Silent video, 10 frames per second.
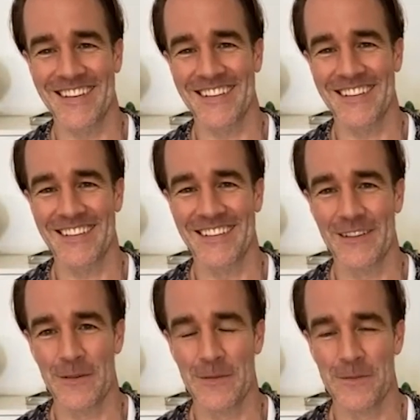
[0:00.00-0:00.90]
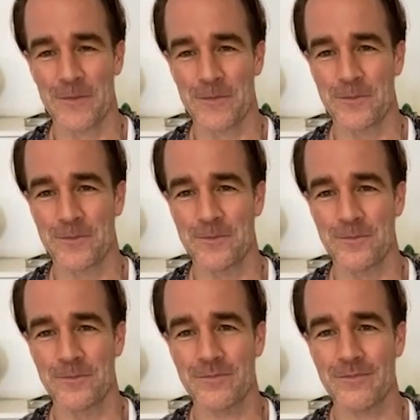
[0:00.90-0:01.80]

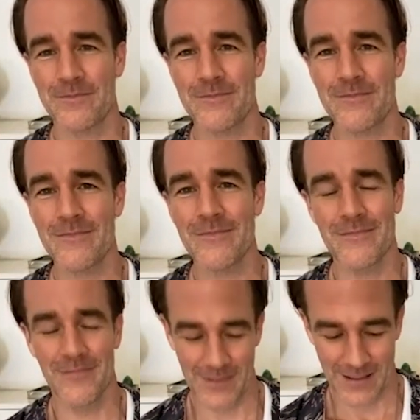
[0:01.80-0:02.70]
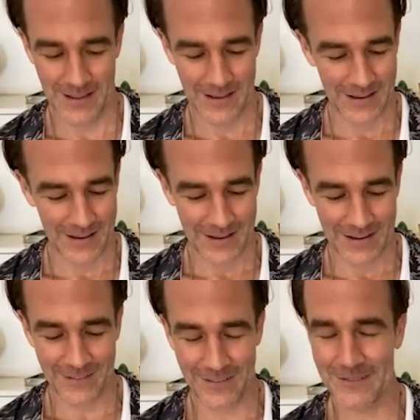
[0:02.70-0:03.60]

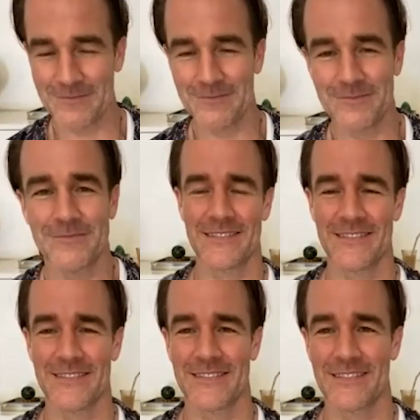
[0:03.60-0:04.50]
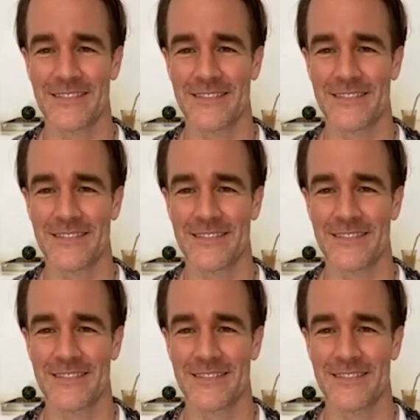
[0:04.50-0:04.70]
(silent)